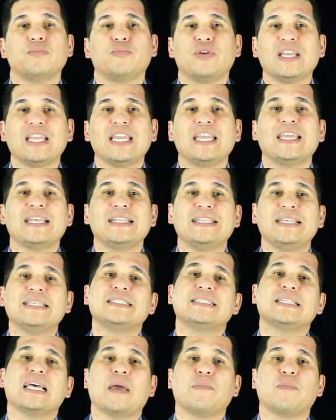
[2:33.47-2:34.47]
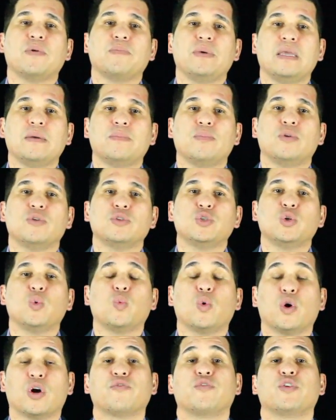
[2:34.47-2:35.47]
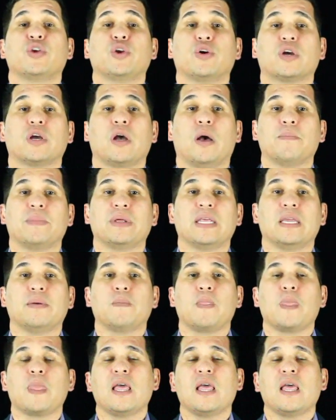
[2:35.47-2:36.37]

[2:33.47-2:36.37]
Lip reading: bringing in these type of people to work for your company.